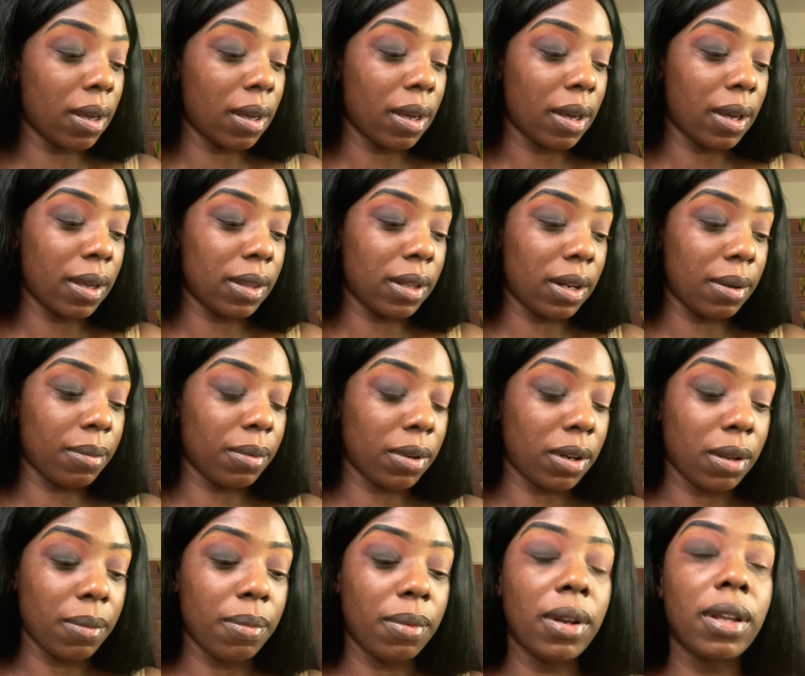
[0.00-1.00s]
and then I'm going
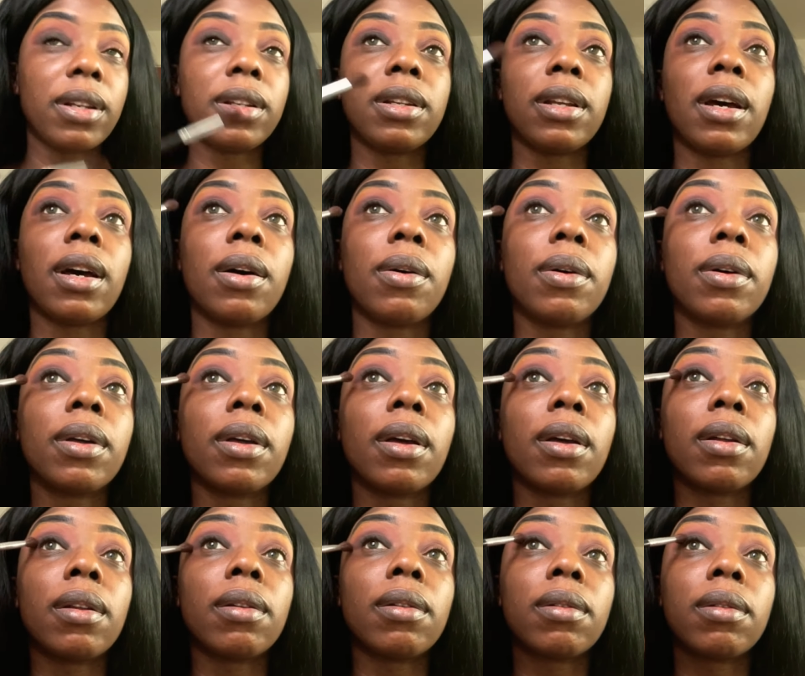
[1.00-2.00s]
to blend it out
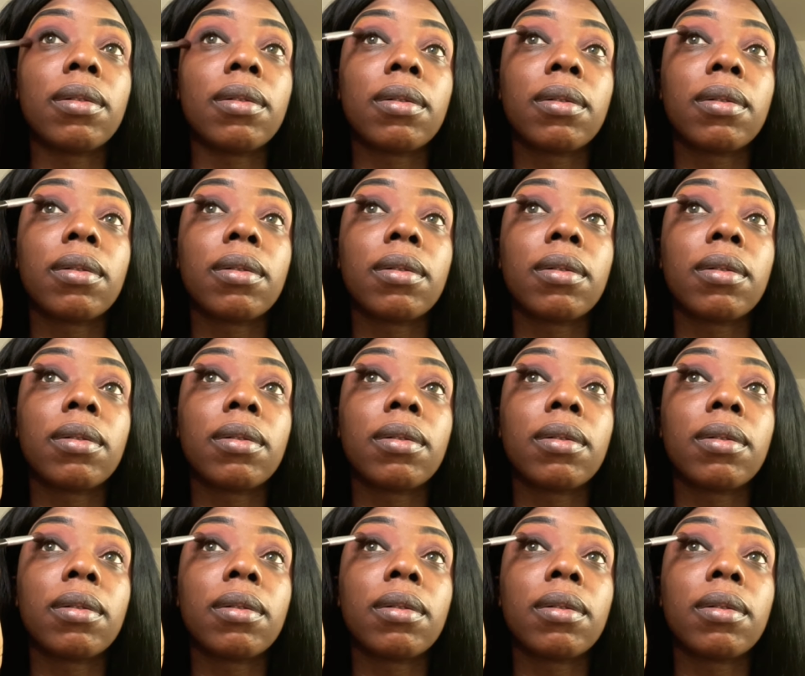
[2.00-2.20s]
again.